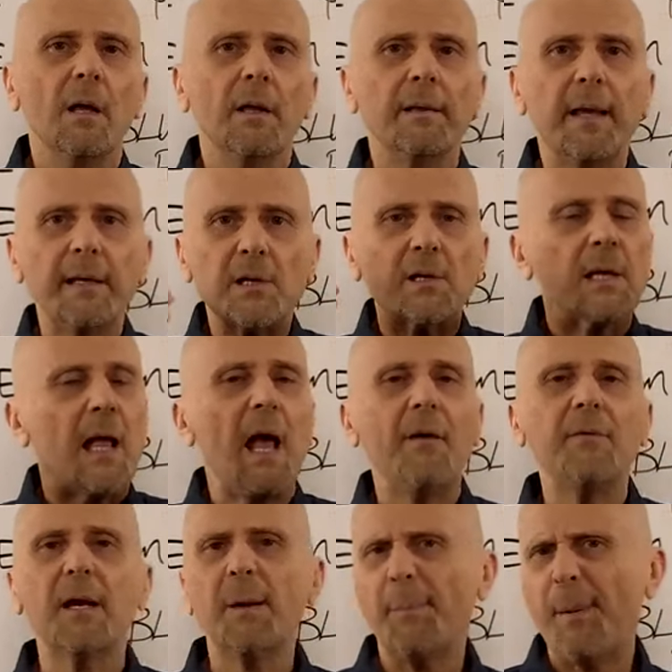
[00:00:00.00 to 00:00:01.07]
they just have
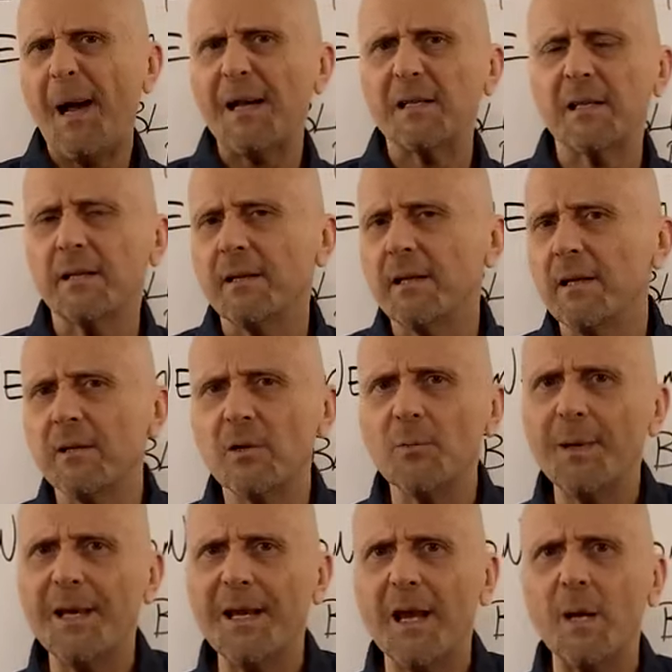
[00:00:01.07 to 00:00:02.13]
the capacity to
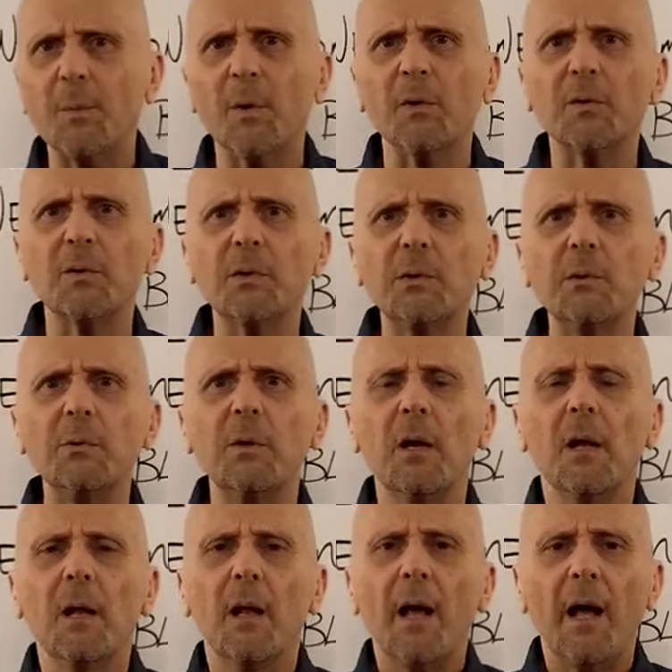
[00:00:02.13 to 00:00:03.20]
be able to
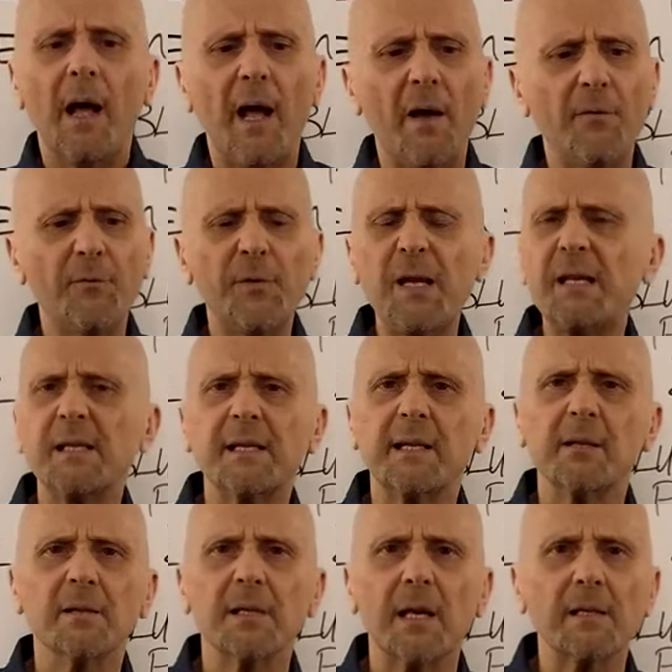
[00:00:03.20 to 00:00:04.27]
have these
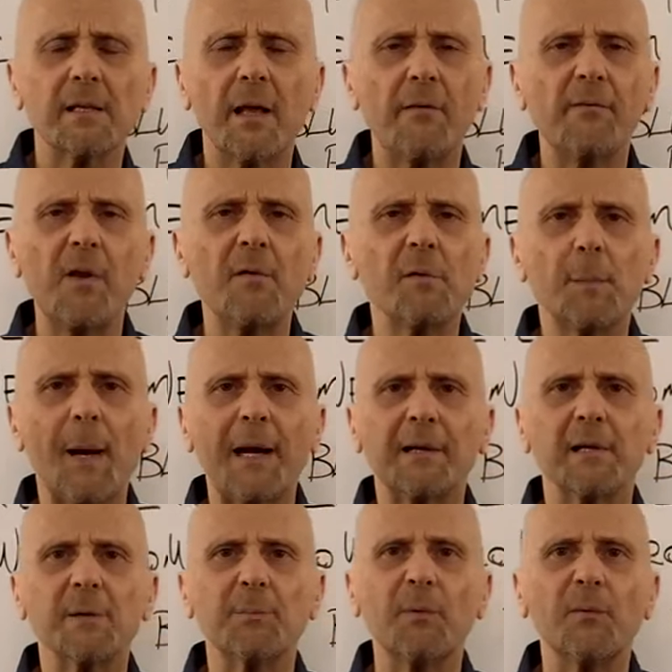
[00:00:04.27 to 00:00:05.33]
skill sets they've never
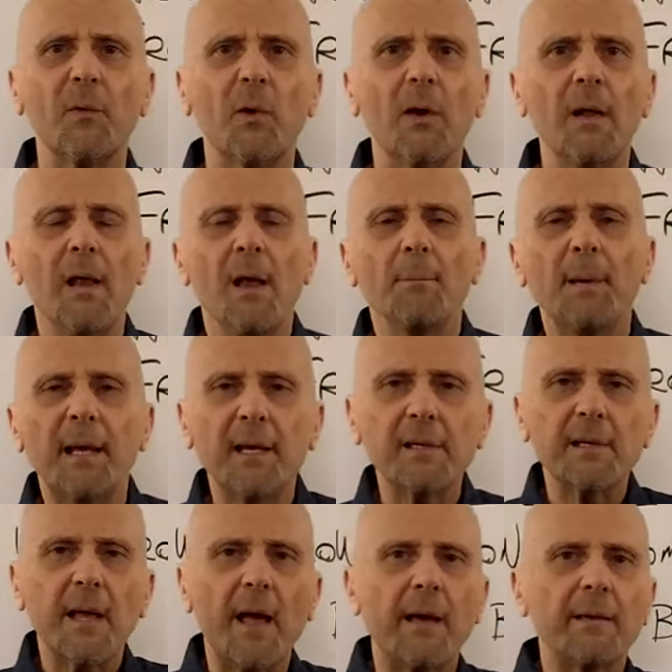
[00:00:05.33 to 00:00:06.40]
practiced before. Because
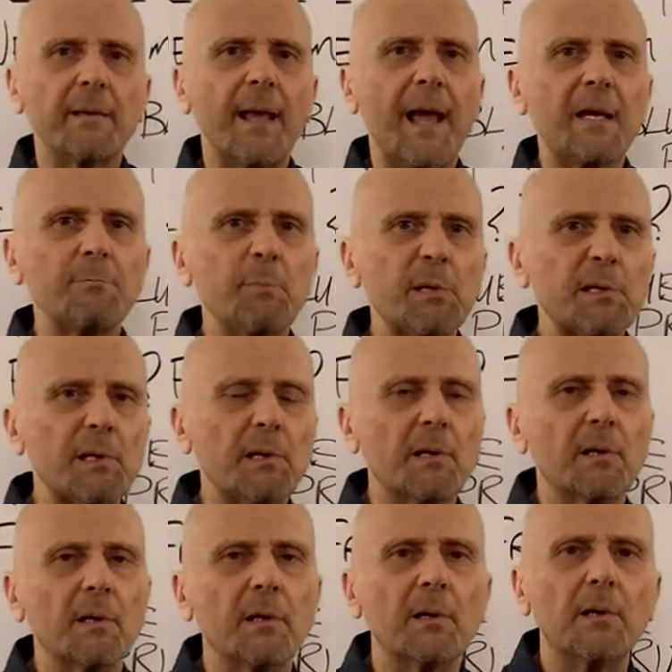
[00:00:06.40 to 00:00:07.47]
that, that
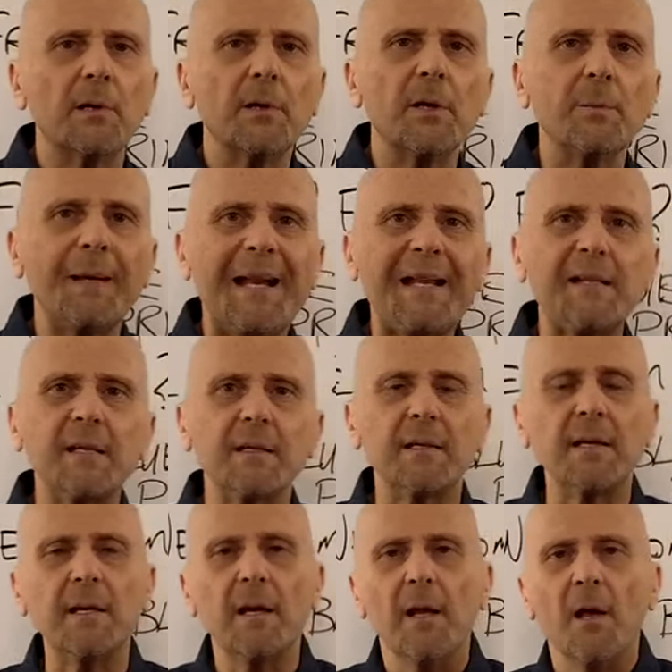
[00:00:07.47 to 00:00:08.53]
particular human
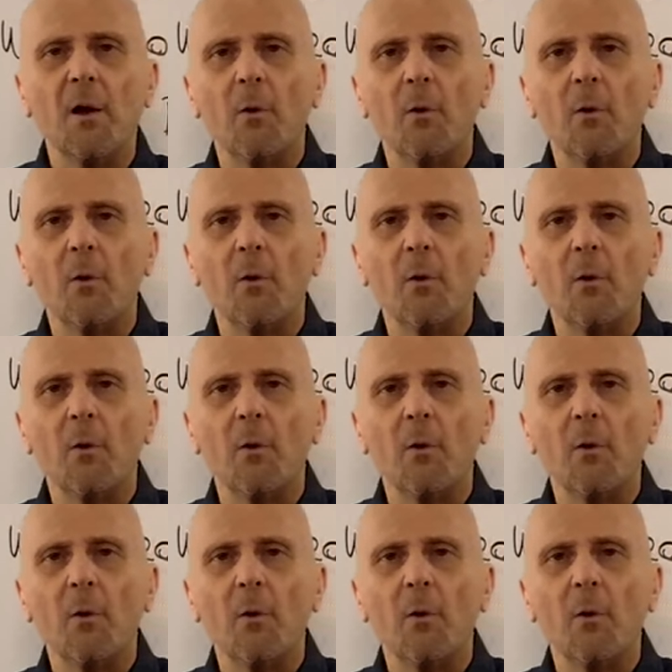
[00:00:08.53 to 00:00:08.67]
entity